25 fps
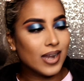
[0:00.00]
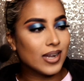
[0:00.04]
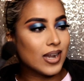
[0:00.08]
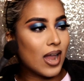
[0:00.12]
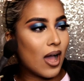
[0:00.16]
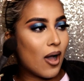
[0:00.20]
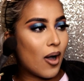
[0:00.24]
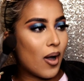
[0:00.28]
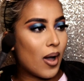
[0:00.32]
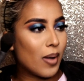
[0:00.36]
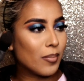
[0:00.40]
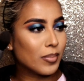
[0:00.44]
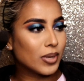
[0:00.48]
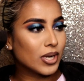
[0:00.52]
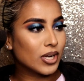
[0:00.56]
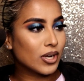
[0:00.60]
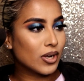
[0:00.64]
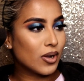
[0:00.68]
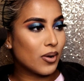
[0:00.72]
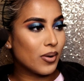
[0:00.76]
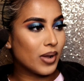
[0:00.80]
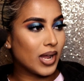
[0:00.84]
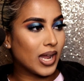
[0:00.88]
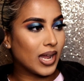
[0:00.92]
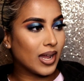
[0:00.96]
Now I'm gonna
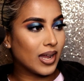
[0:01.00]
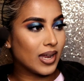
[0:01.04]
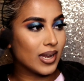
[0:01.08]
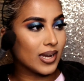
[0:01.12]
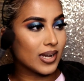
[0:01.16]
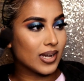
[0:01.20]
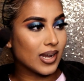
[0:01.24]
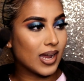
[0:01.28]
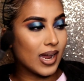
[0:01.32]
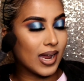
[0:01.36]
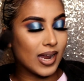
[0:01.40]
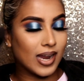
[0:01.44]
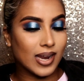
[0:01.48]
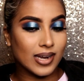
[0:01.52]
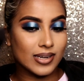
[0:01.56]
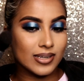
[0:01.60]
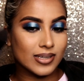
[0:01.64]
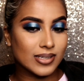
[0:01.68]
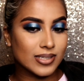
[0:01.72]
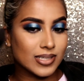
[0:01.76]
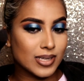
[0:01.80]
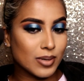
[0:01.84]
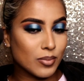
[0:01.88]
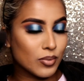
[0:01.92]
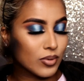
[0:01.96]
go ahead
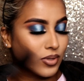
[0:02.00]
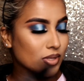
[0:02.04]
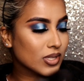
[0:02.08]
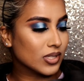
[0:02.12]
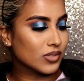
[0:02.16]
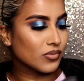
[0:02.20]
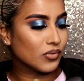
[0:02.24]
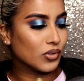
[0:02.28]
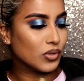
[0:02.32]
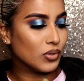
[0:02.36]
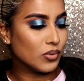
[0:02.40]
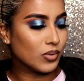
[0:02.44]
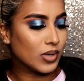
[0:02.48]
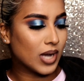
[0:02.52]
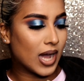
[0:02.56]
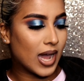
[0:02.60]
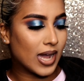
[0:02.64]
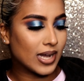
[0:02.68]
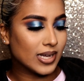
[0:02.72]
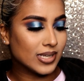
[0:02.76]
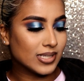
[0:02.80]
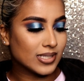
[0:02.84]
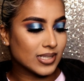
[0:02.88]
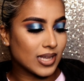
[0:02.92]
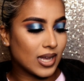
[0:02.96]
and demo this for you
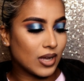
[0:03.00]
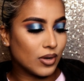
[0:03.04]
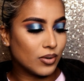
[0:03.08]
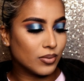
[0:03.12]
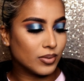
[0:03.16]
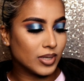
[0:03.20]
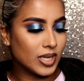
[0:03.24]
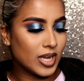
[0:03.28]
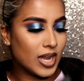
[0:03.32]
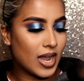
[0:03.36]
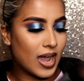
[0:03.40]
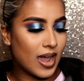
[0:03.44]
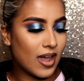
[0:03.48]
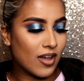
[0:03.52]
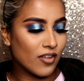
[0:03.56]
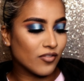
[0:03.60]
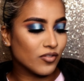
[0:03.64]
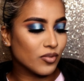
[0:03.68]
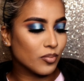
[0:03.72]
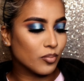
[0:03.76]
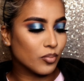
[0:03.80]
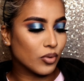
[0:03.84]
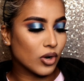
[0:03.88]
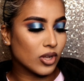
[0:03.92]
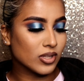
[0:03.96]
guys. I only have
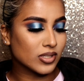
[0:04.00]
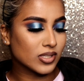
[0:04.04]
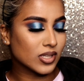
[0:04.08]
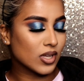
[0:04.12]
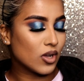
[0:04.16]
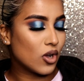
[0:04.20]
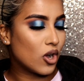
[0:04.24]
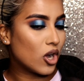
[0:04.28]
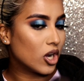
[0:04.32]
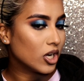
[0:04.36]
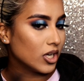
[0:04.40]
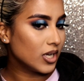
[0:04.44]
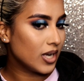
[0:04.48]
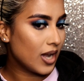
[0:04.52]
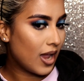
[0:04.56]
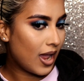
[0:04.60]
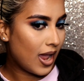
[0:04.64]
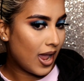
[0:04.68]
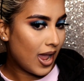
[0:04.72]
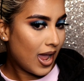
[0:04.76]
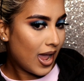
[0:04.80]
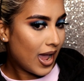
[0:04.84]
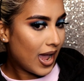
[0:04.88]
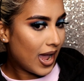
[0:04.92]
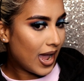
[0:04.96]
bronzer on
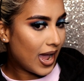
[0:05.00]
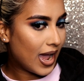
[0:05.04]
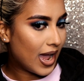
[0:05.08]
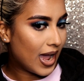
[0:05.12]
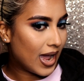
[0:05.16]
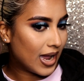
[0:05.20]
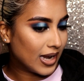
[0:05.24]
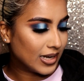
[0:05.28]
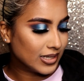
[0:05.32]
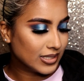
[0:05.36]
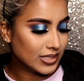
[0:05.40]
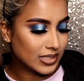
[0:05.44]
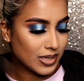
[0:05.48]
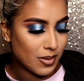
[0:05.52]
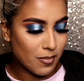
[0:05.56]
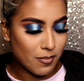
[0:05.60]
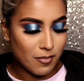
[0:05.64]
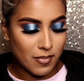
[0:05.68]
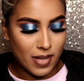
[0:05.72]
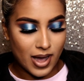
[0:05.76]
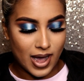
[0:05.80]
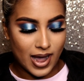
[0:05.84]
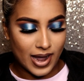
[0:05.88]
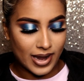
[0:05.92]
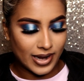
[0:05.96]
and
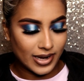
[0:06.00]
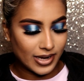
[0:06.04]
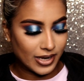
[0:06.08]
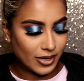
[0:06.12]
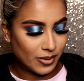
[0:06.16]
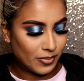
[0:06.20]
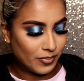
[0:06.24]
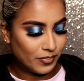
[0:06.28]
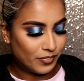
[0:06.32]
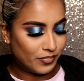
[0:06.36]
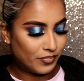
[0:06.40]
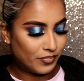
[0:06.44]
my